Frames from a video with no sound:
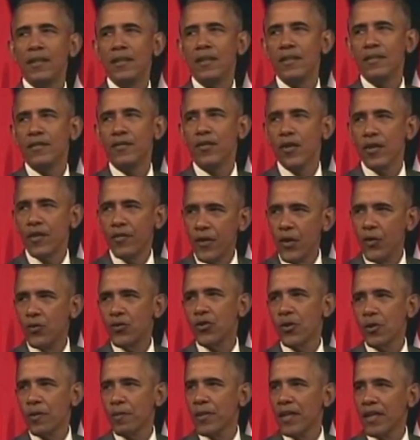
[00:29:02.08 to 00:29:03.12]
for the
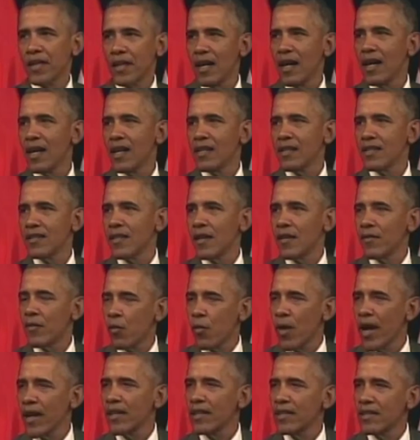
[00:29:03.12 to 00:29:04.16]
future because of the
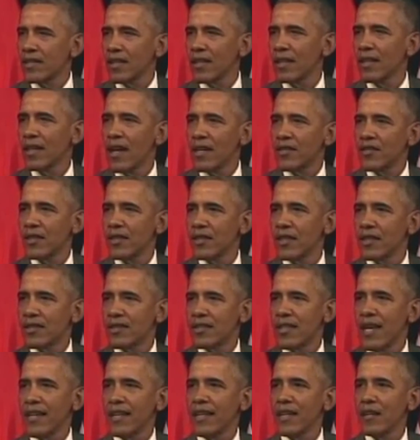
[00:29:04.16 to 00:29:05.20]
reconciliation that's
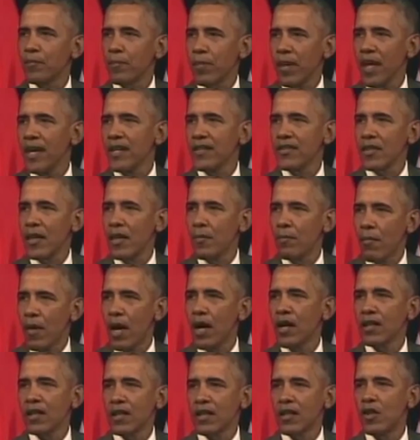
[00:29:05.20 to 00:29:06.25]
taking place
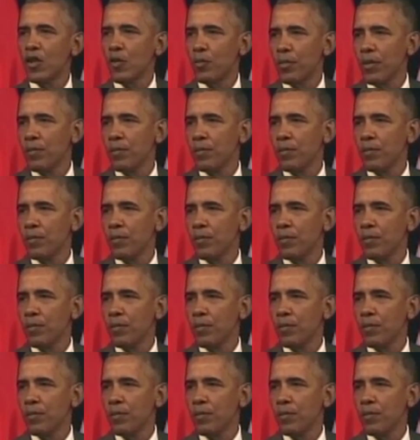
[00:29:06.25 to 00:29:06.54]
among the Cuban